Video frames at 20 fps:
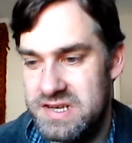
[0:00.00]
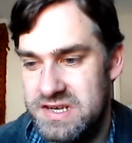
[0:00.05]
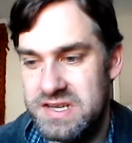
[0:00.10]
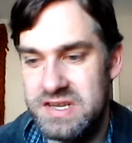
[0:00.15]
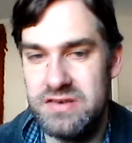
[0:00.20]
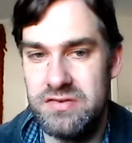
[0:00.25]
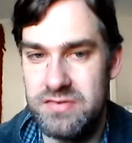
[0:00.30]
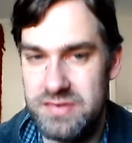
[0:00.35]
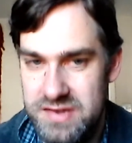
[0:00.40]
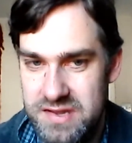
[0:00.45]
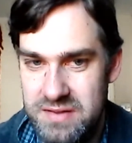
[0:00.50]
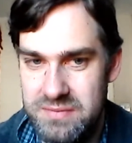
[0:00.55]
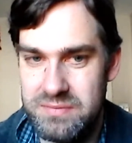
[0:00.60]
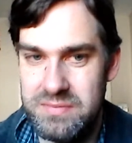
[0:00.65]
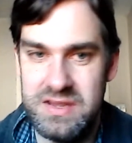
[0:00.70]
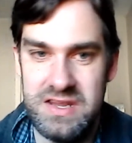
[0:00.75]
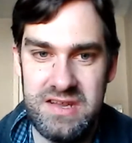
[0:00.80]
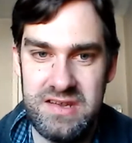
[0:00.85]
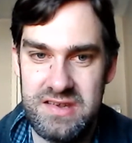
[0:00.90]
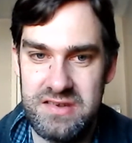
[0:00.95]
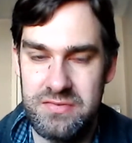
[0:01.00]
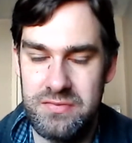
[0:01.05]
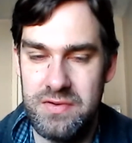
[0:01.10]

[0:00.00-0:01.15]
She also meets